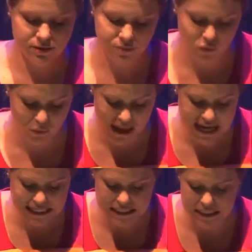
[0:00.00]
More
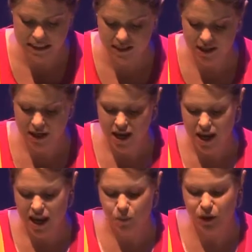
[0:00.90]
paint.
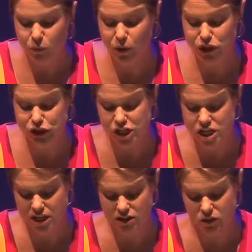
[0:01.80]
What you want to do
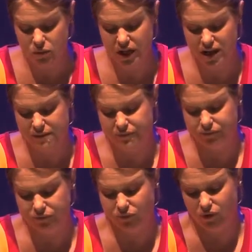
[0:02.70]
is you want to,
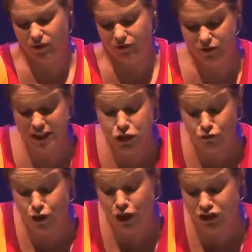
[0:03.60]
for this
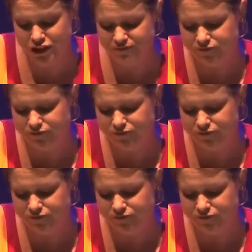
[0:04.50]
version,